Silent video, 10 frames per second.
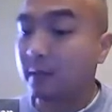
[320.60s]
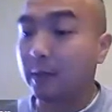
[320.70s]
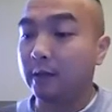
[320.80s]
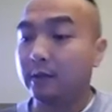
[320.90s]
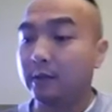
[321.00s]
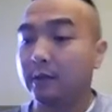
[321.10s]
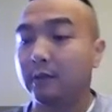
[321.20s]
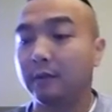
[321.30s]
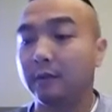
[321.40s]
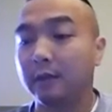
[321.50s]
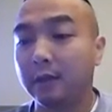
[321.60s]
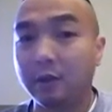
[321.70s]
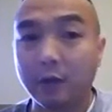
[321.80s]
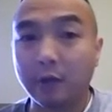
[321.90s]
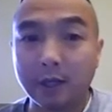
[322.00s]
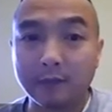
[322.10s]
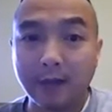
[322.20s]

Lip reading: just means, again, your X